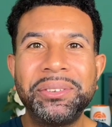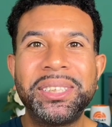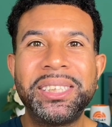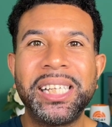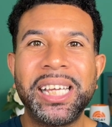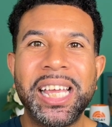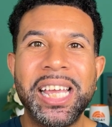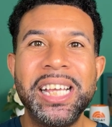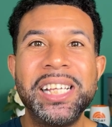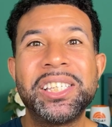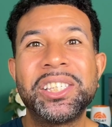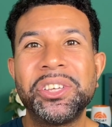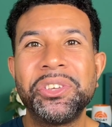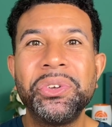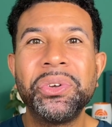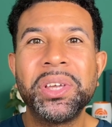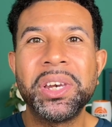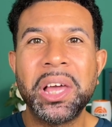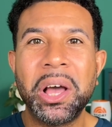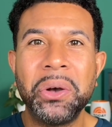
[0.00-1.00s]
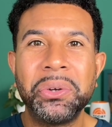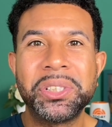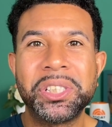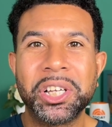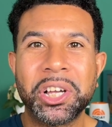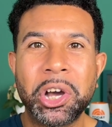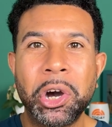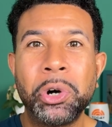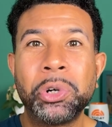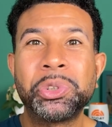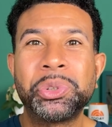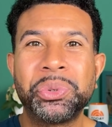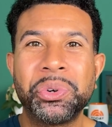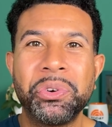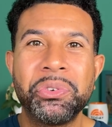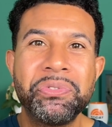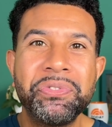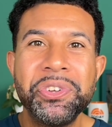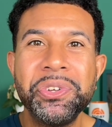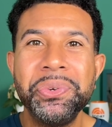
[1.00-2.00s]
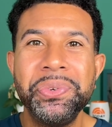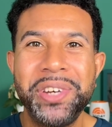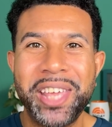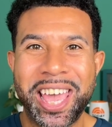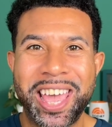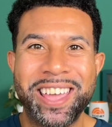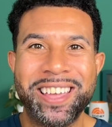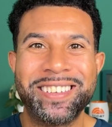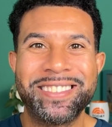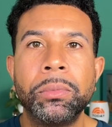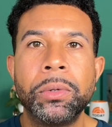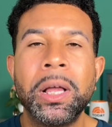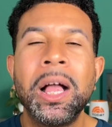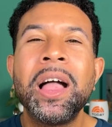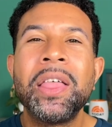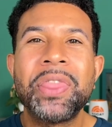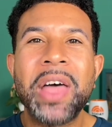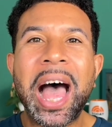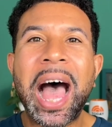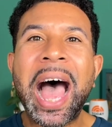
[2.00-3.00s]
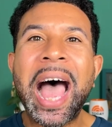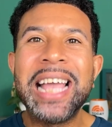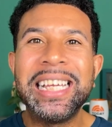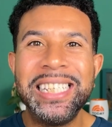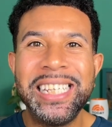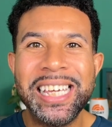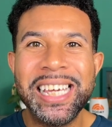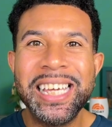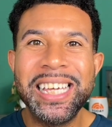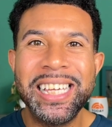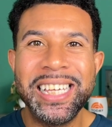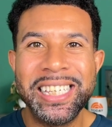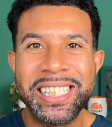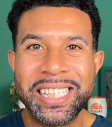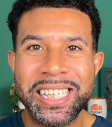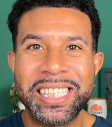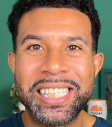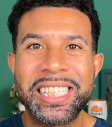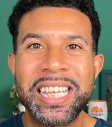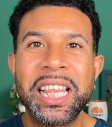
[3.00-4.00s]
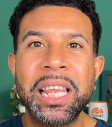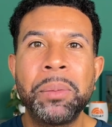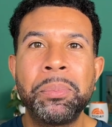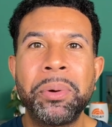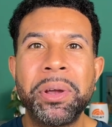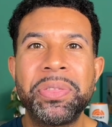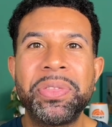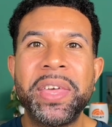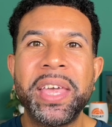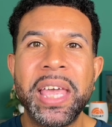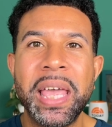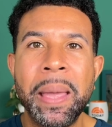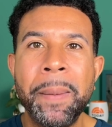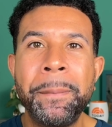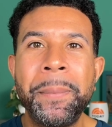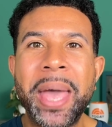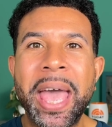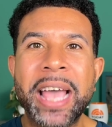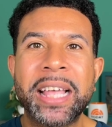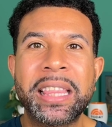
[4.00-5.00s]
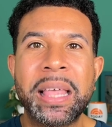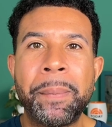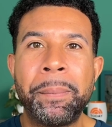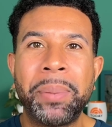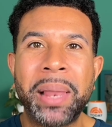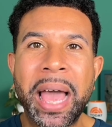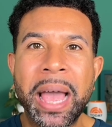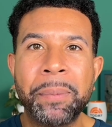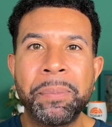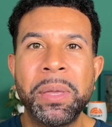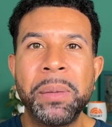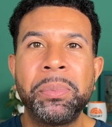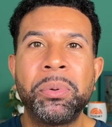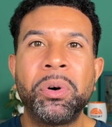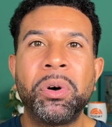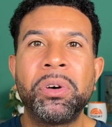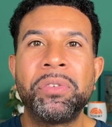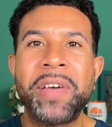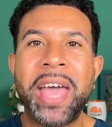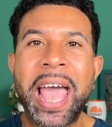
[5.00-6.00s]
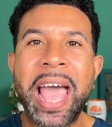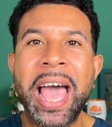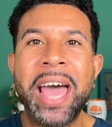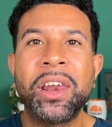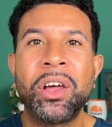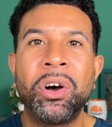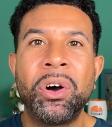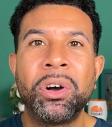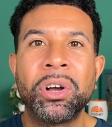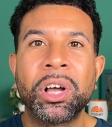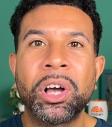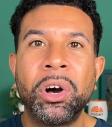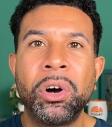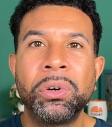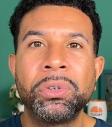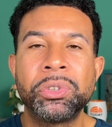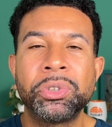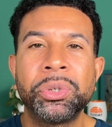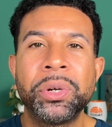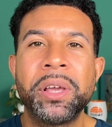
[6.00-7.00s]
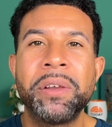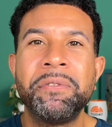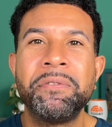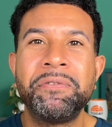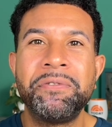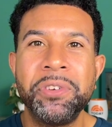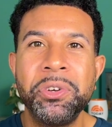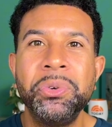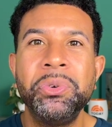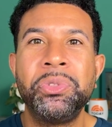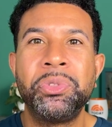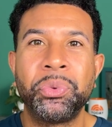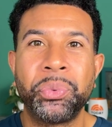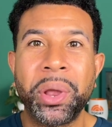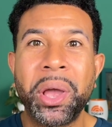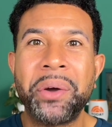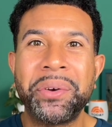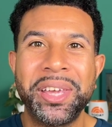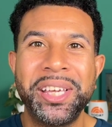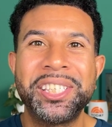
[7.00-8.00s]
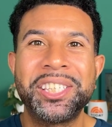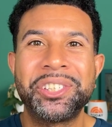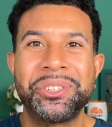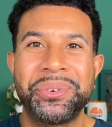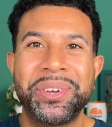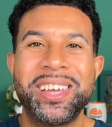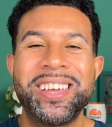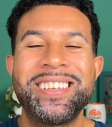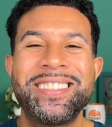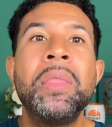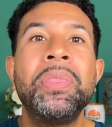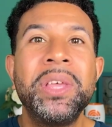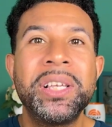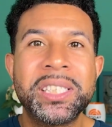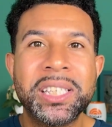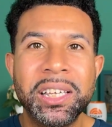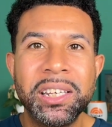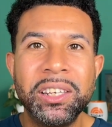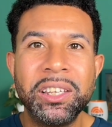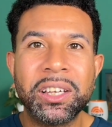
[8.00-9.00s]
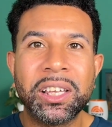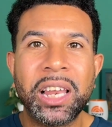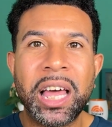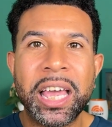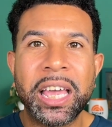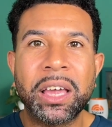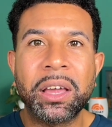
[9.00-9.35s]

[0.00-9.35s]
to eat, so you can host a cultural food day. The idea is to celebrate the impact that Black people have had on culture and food throughout history. This could look like